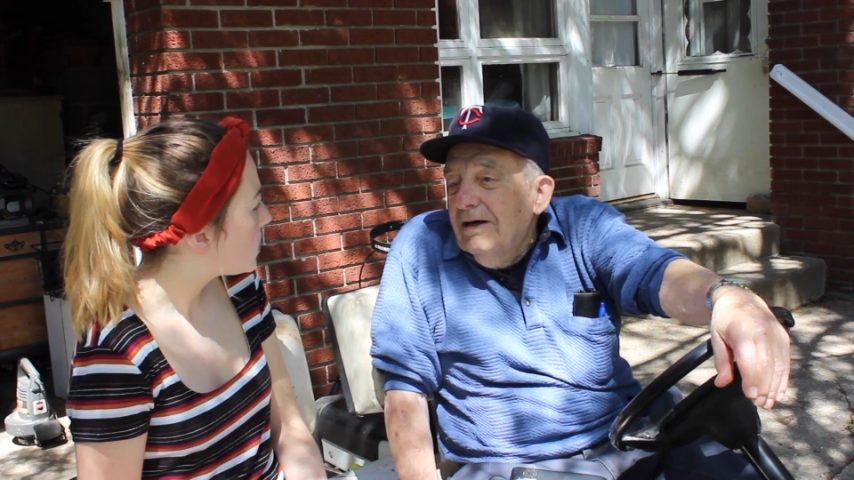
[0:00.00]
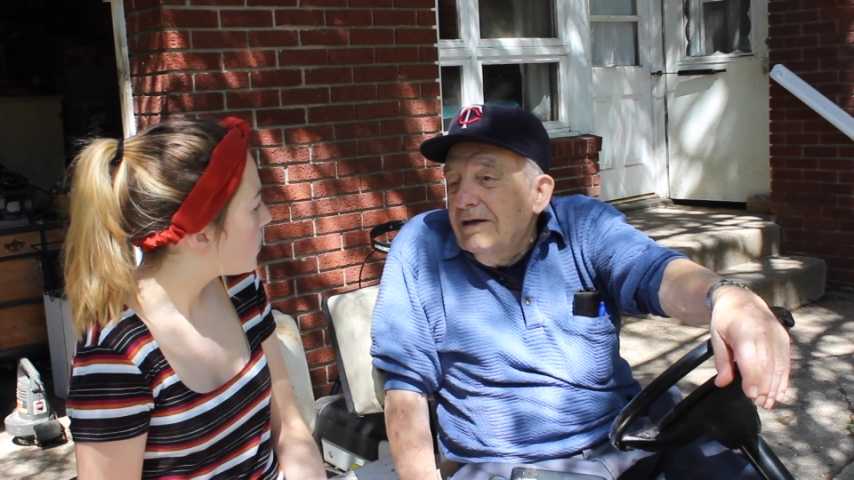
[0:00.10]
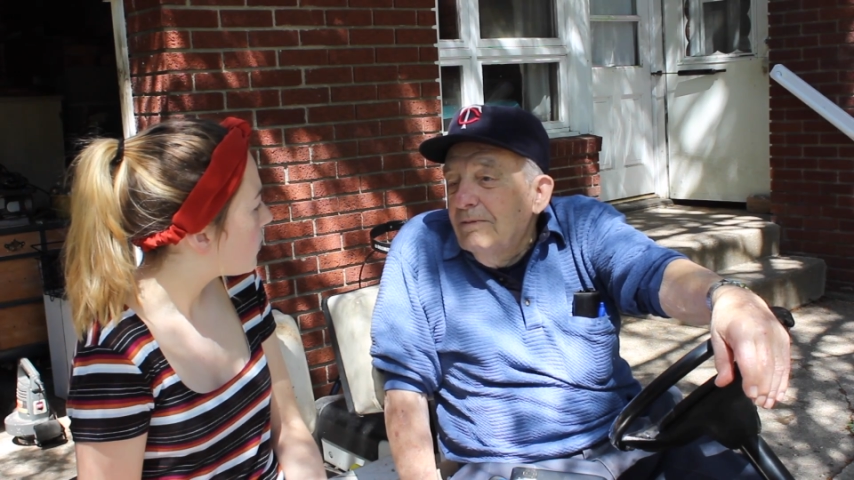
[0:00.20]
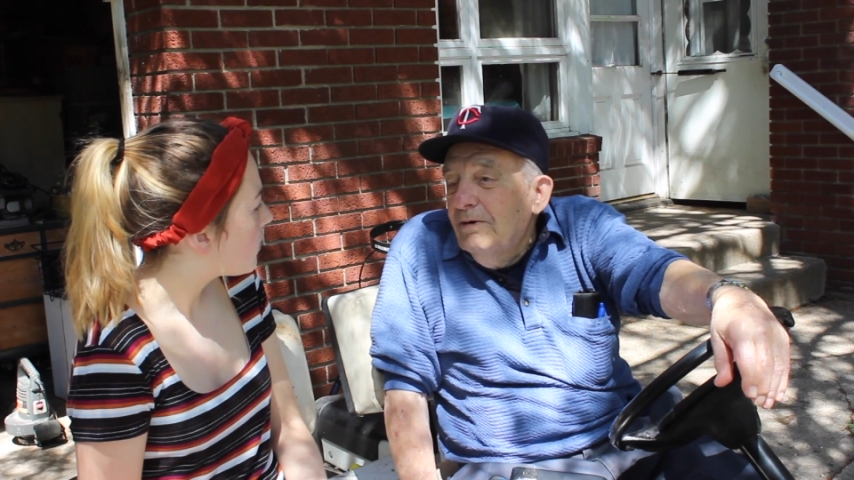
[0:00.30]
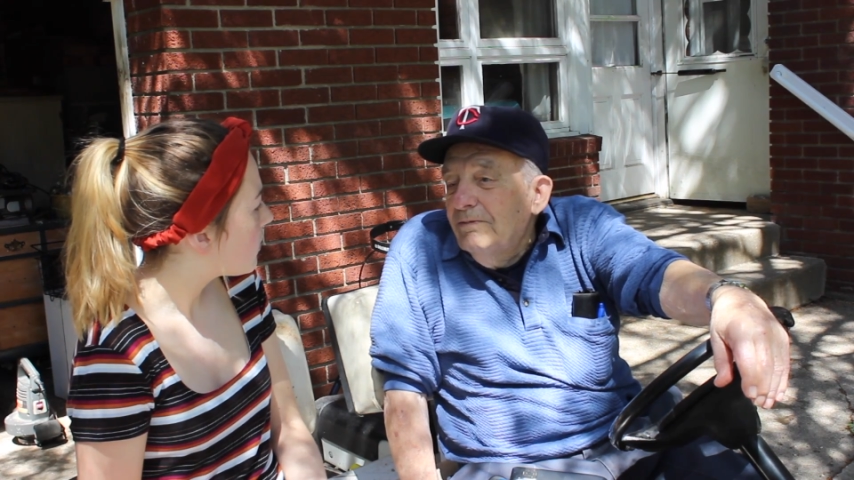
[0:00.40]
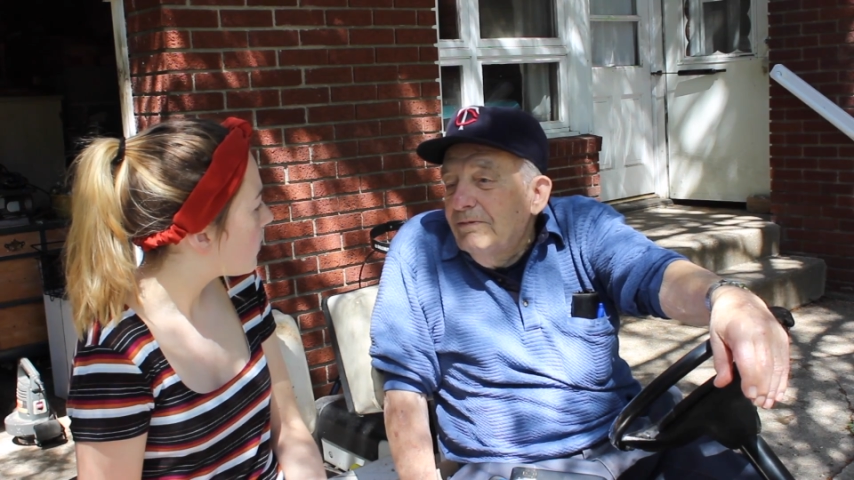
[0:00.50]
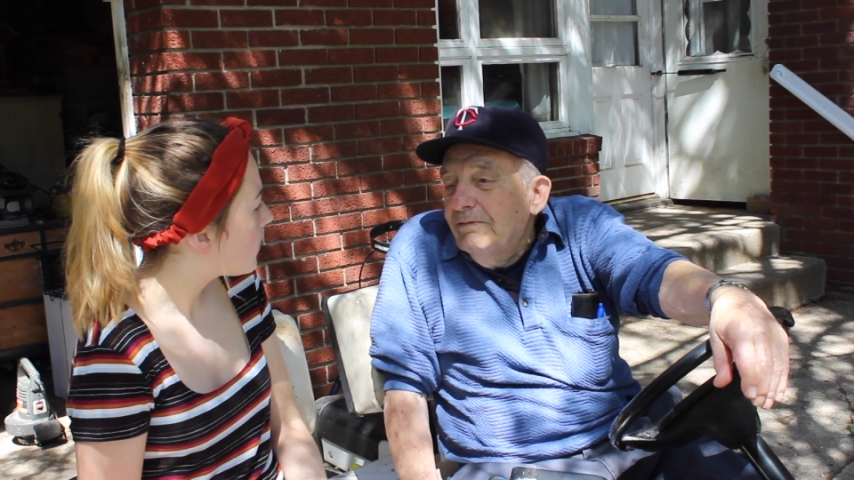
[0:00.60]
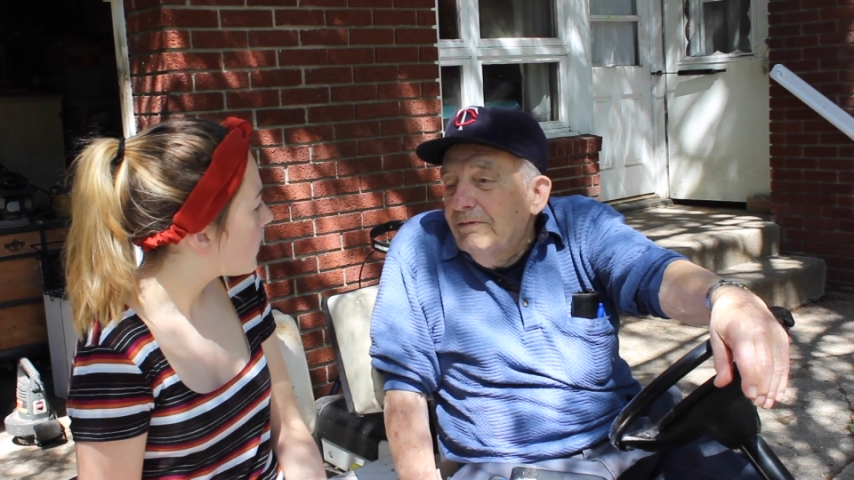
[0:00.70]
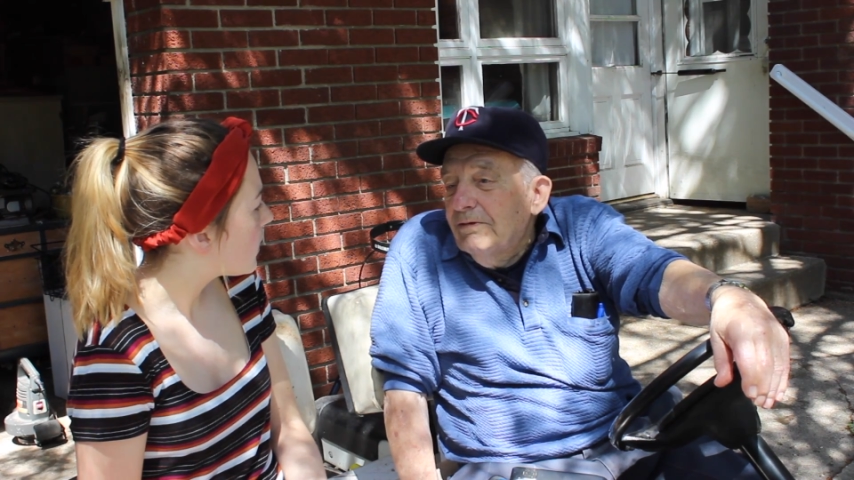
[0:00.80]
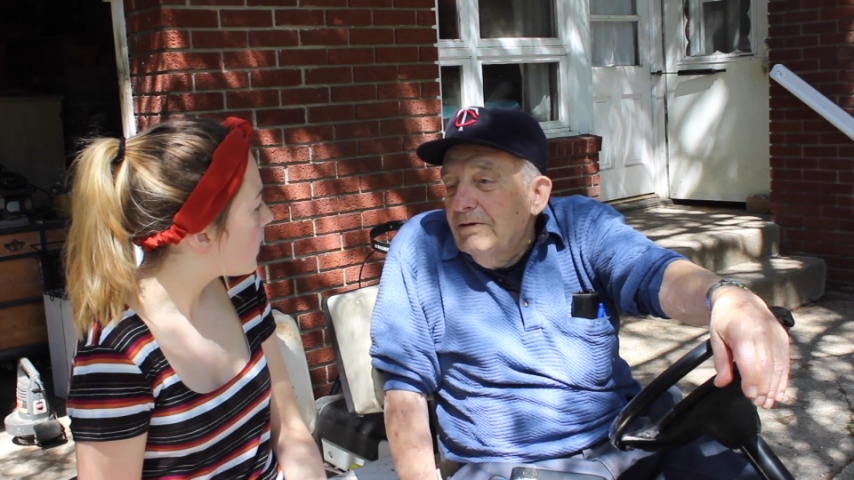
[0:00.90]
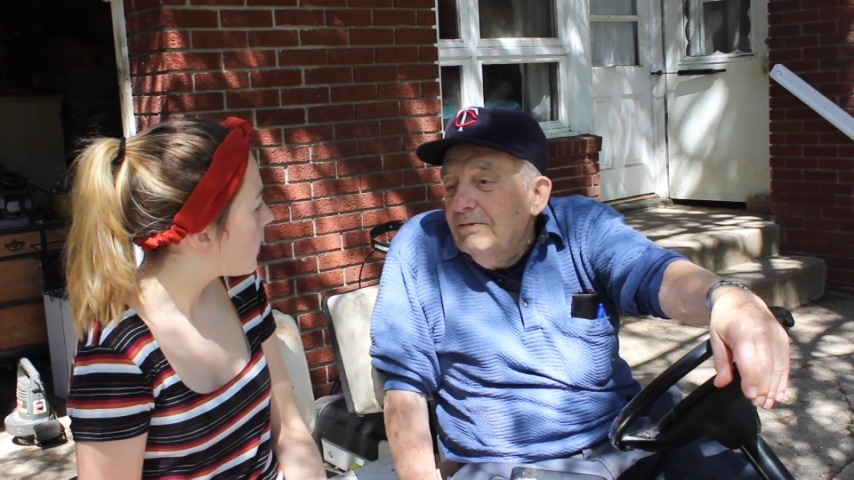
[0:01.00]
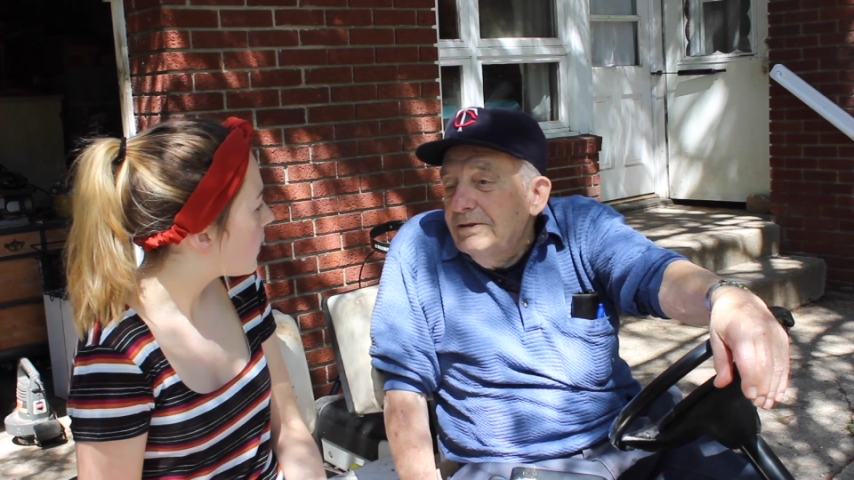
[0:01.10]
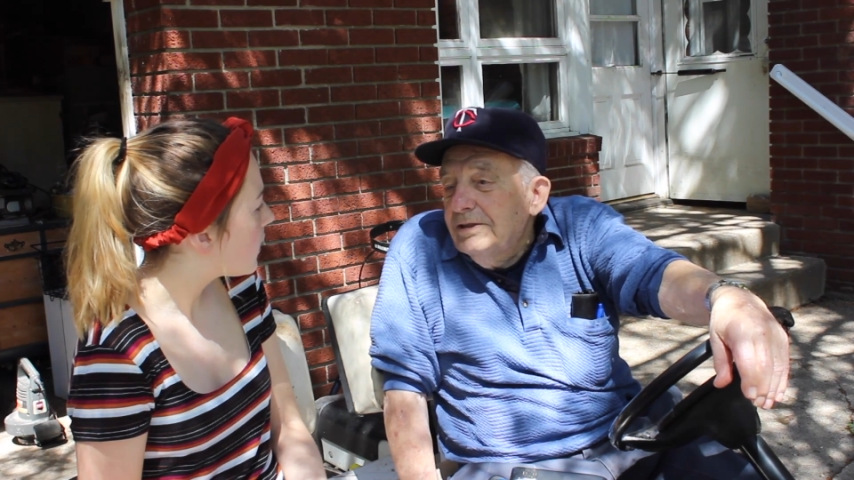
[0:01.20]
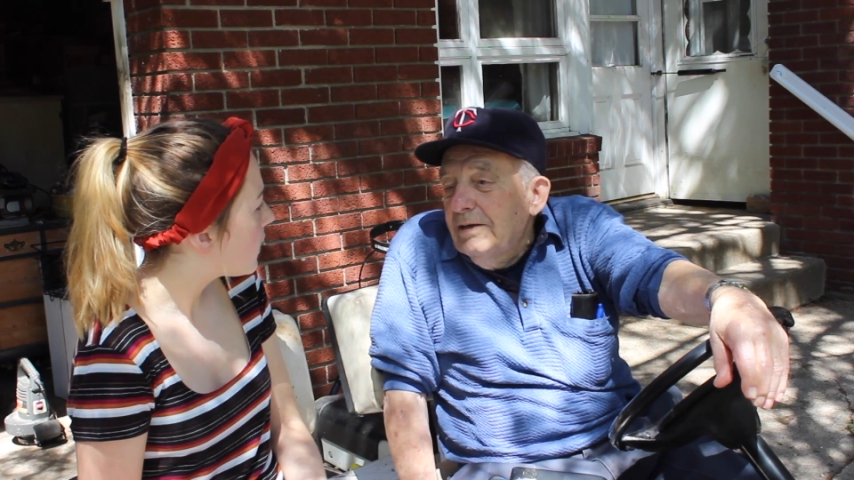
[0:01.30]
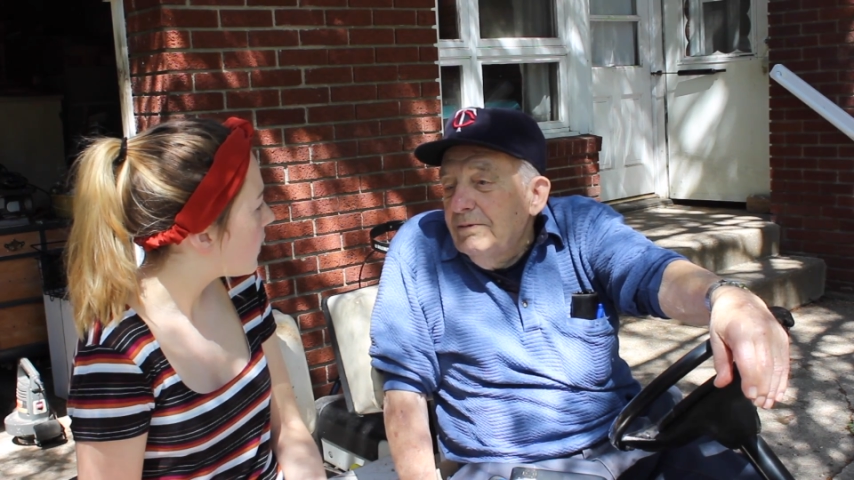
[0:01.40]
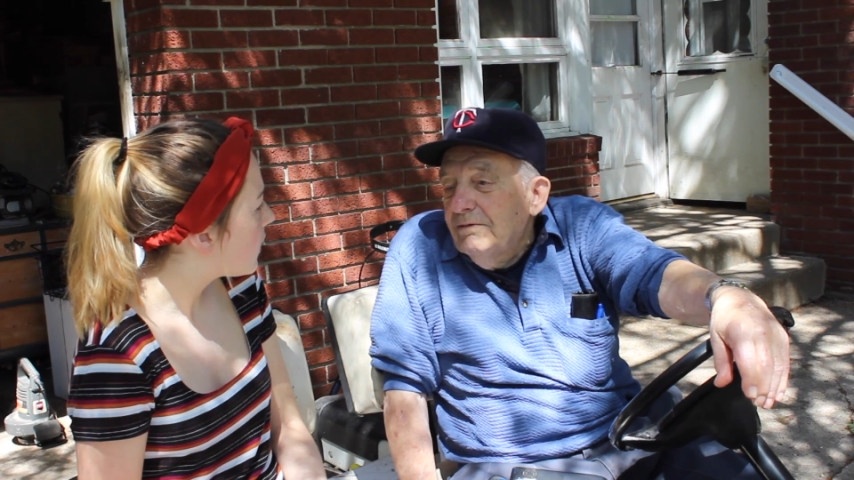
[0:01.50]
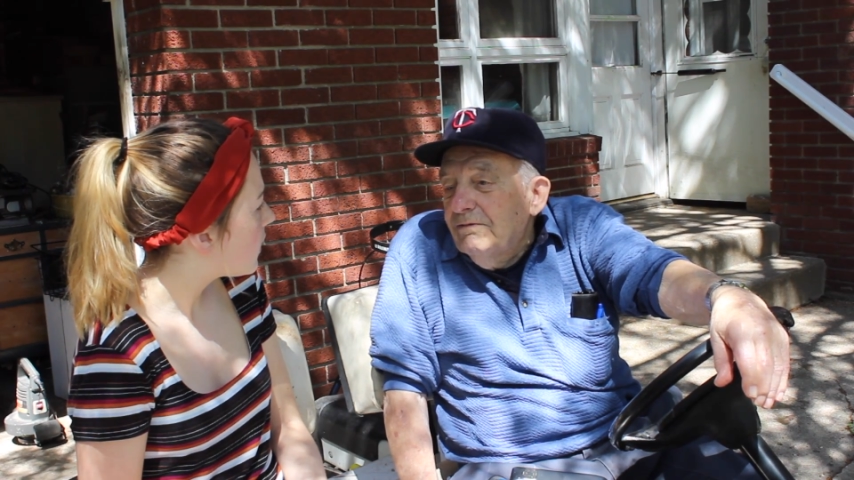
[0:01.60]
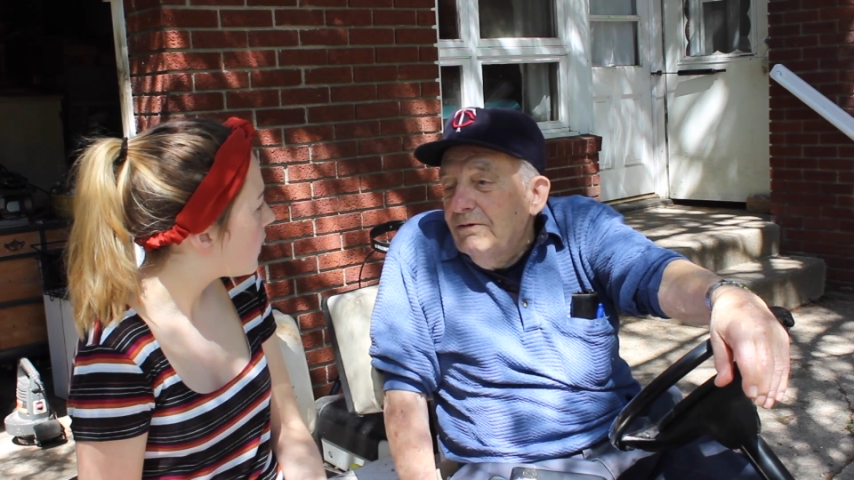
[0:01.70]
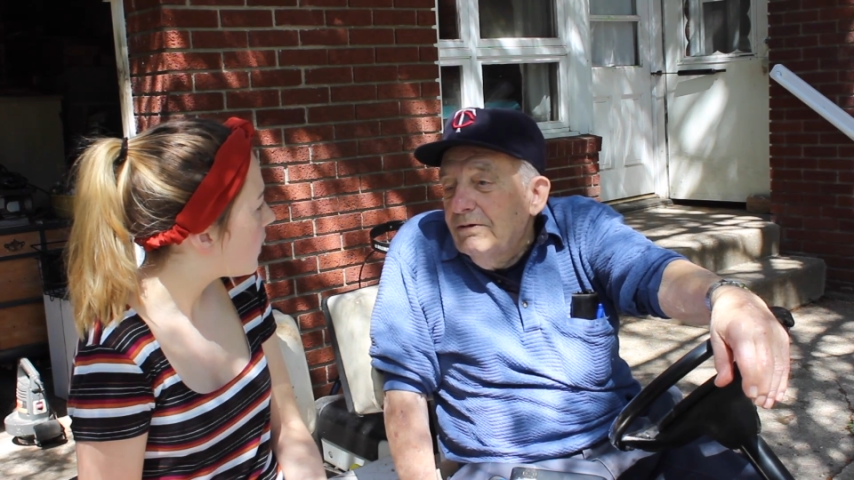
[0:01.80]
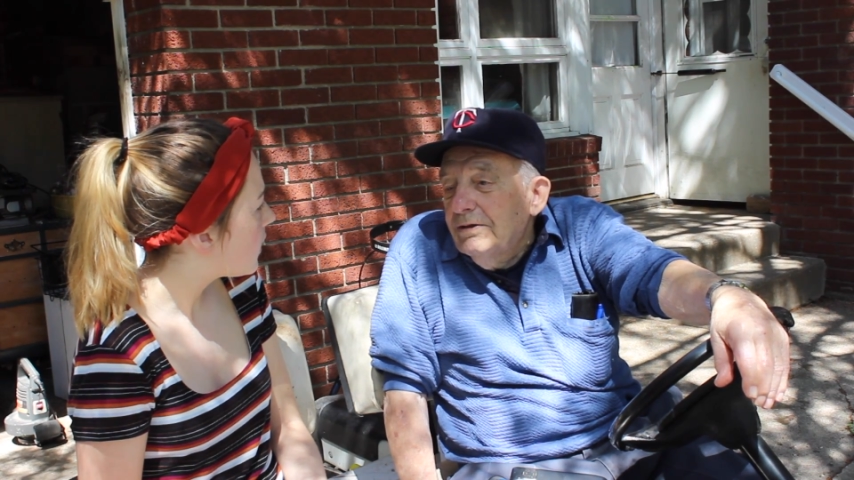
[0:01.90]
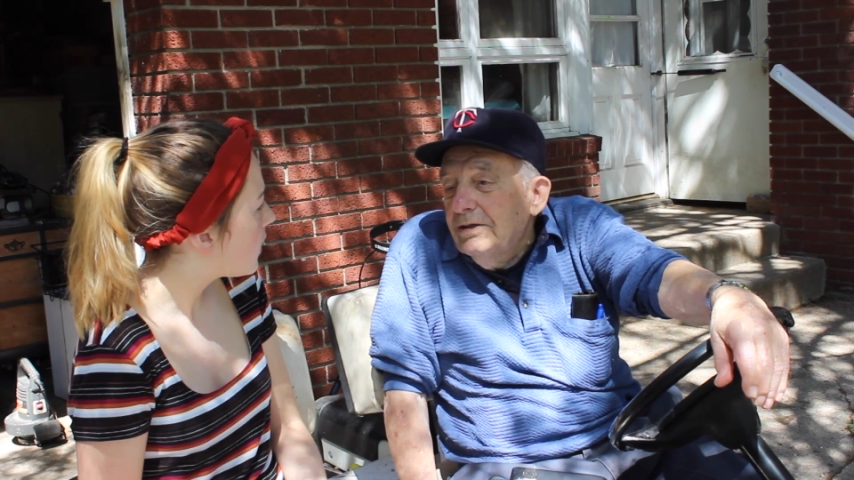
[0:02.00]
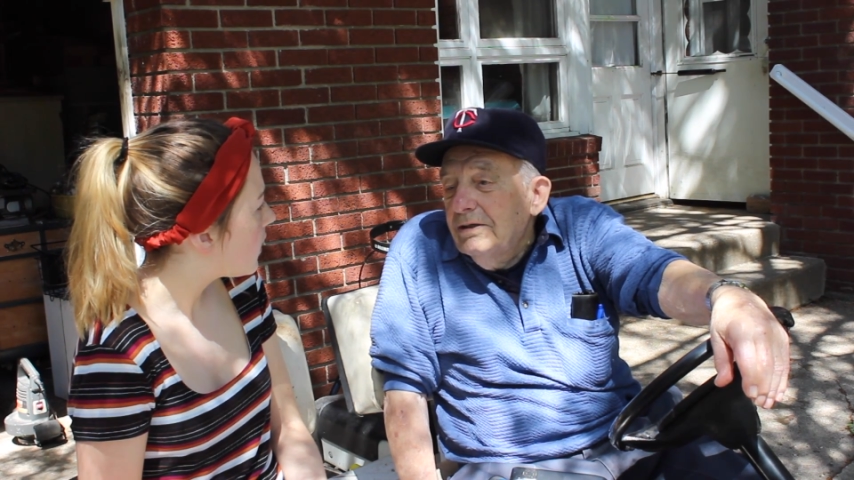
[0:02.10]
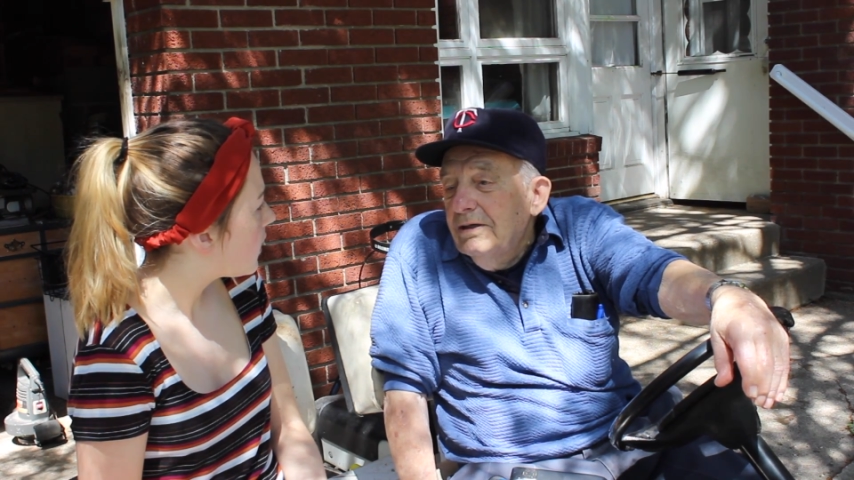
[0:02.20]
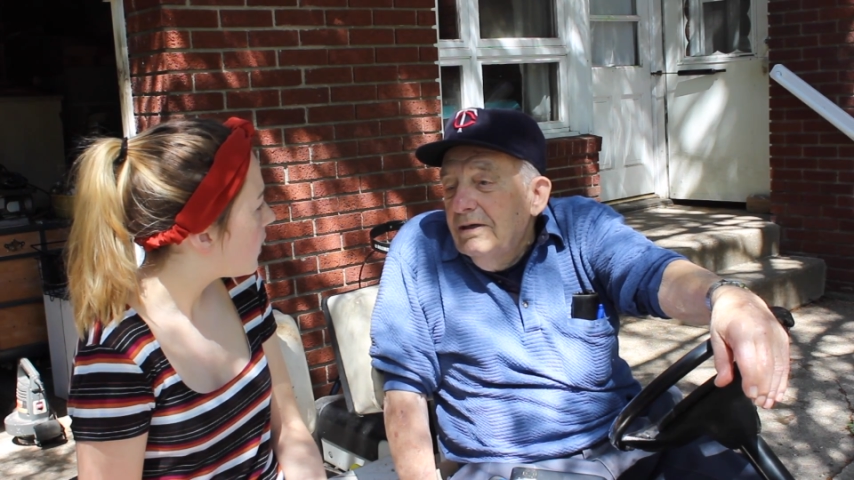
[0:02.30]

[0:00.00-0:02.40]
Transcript: I come home from furlough one time in Florida